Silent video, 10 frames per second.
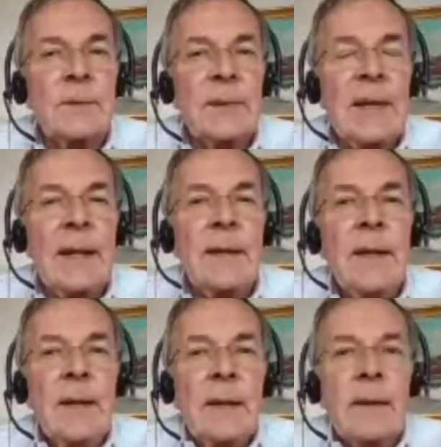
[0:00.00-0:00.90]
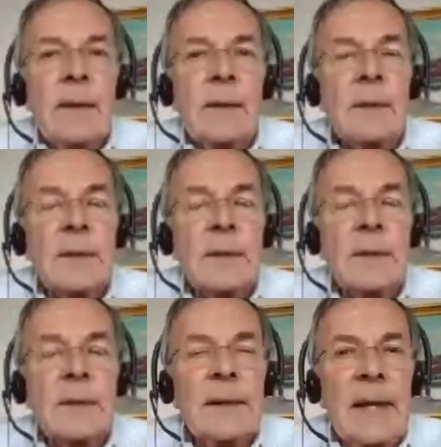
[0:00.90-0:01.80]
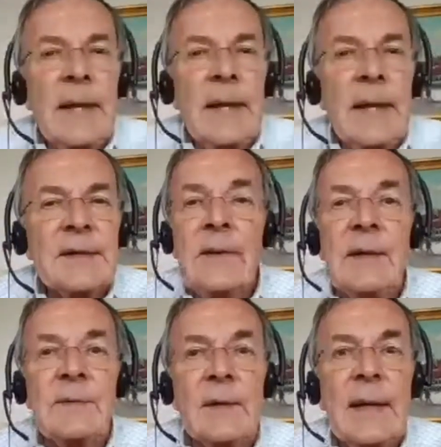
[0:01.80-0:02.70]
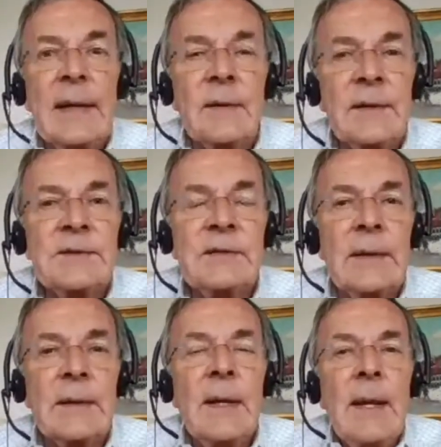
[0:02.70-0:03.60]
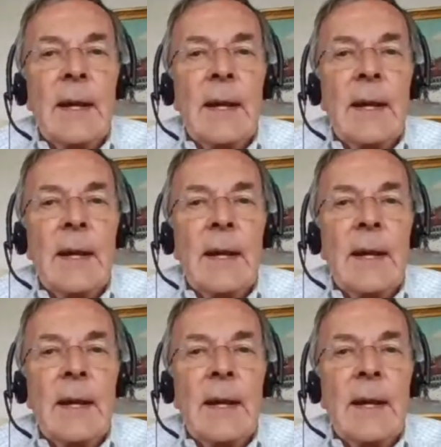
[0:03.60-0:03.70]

plan early next year, maybe even later this year.